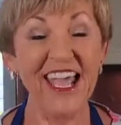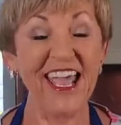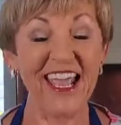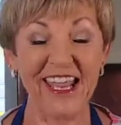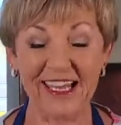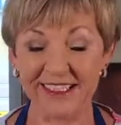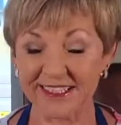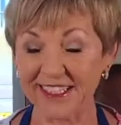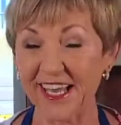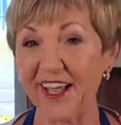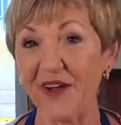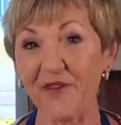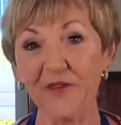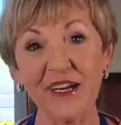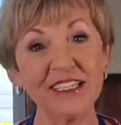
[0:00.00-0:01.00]
It's
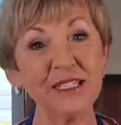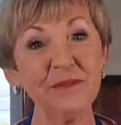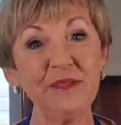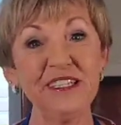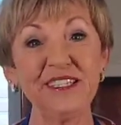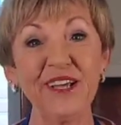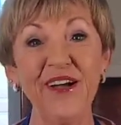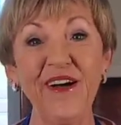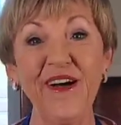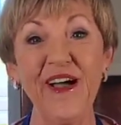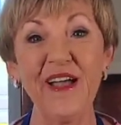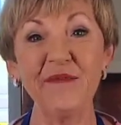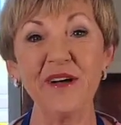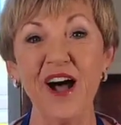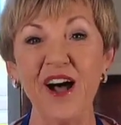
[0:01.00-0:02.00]
recipe
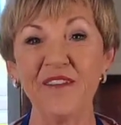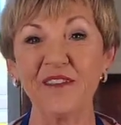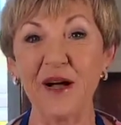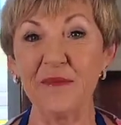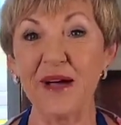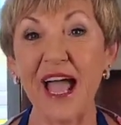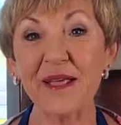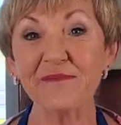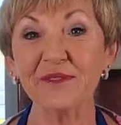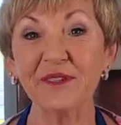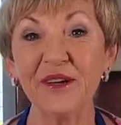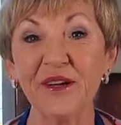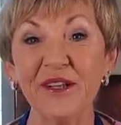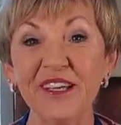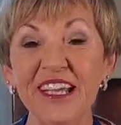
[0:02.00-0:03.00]
time, I've got my apron
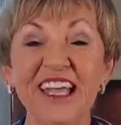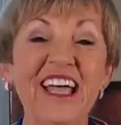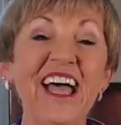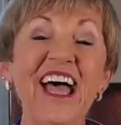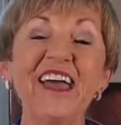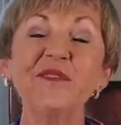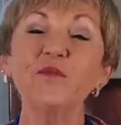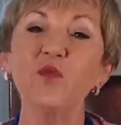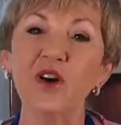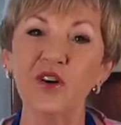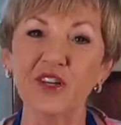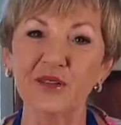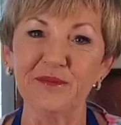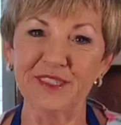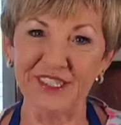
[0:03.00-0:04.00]
on, and
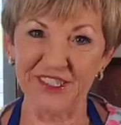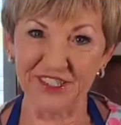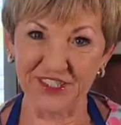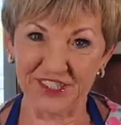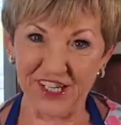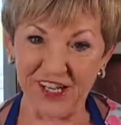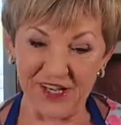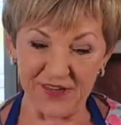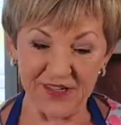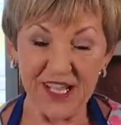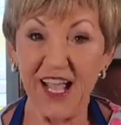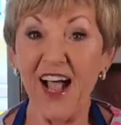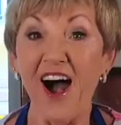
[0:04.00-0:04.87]
welcome to the show.